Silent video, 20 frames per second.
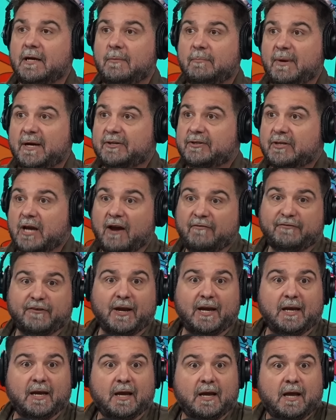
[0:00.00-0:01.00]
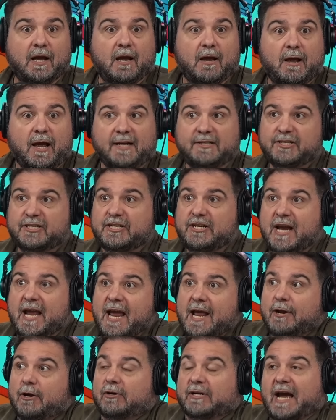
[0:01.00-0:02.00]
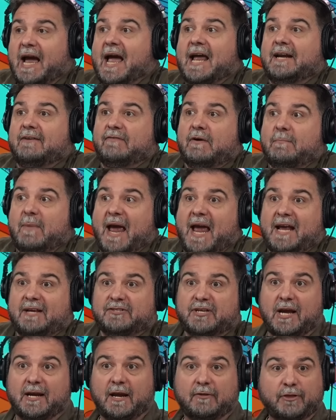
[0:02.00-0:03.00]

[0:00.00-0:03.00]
McDuffie and Snead are kind of amazing.